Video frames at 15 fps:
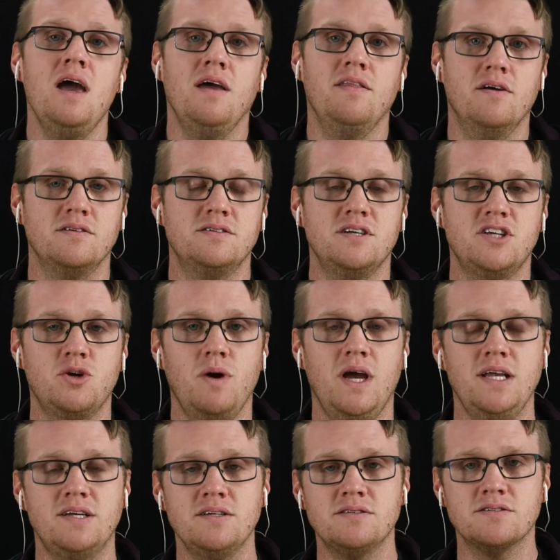In those
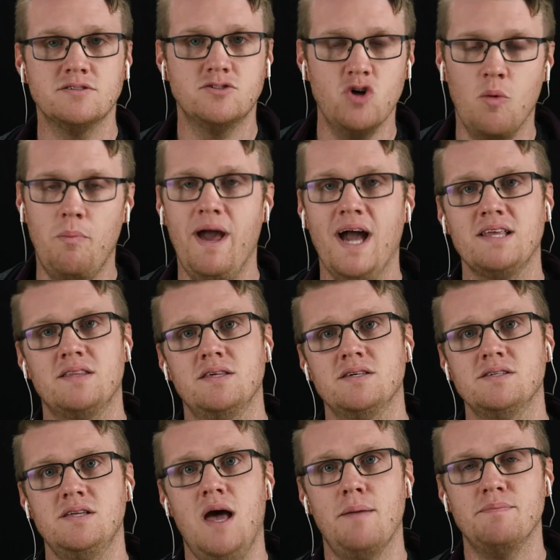situations, go back to the
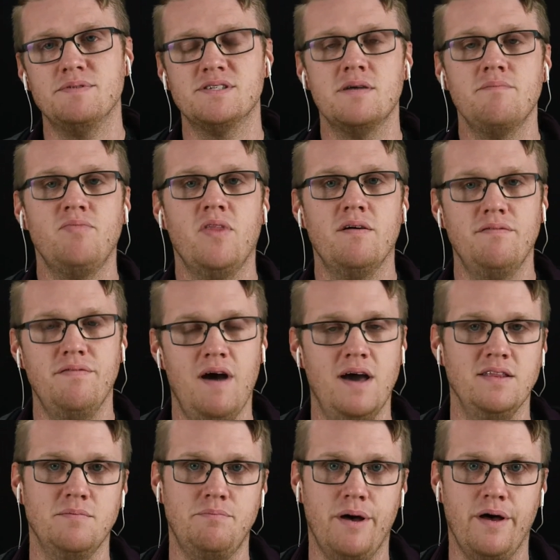steps.
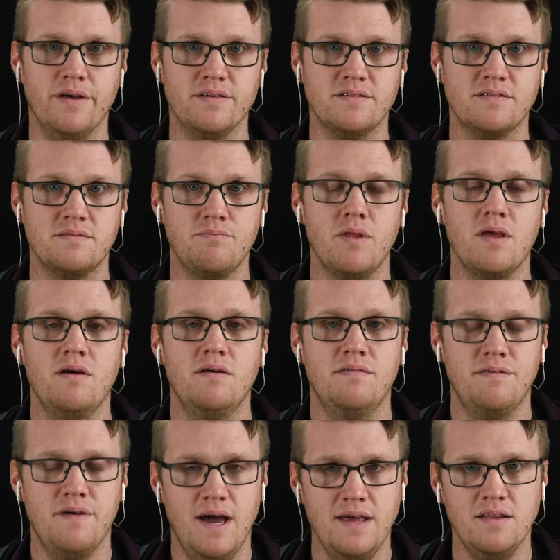Find the pulse,
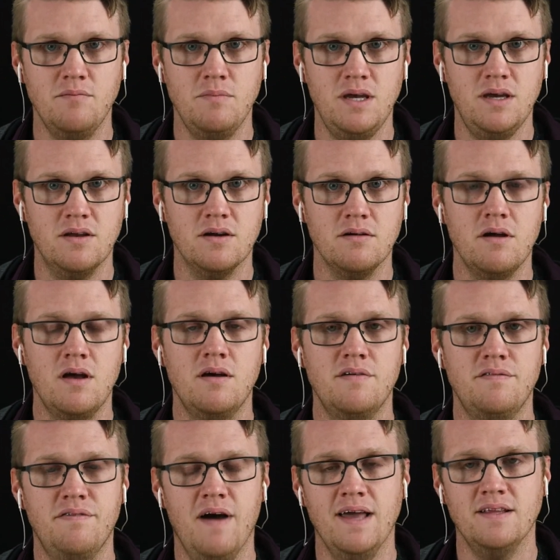find the meter,
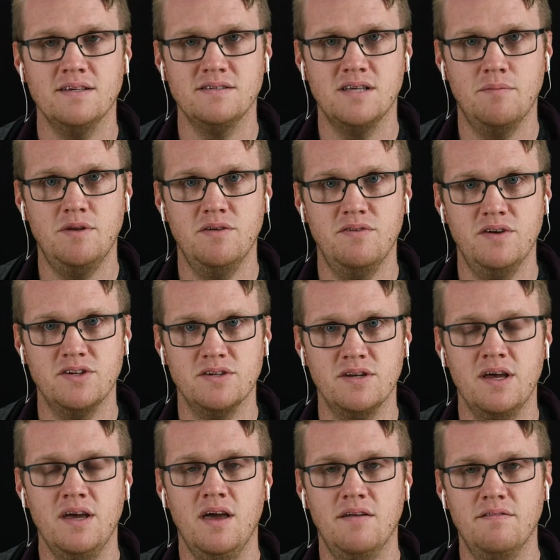find the subdivision,
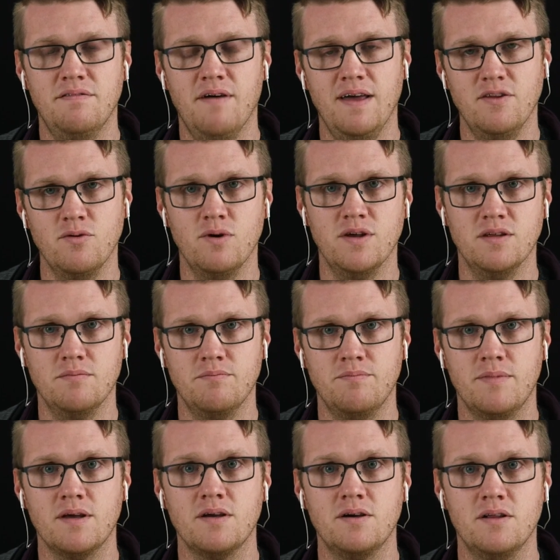and find the rhythm.
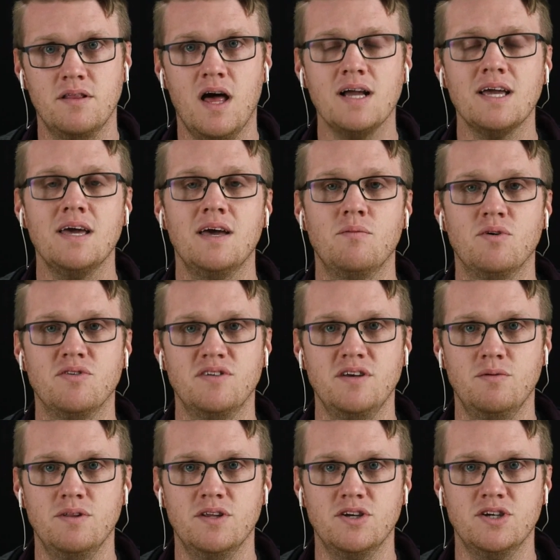Good luck, and we'll see
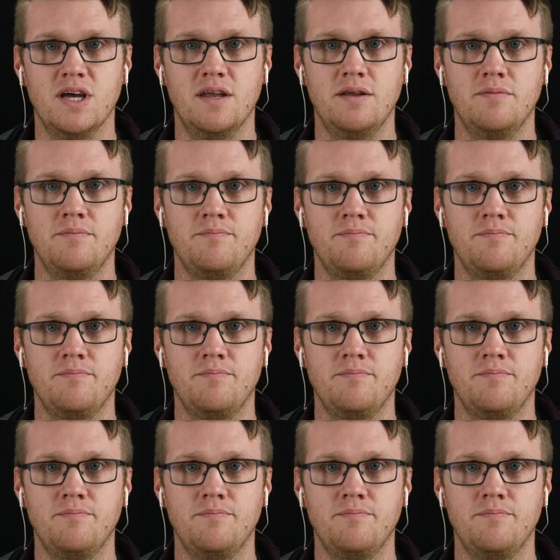you in the shed.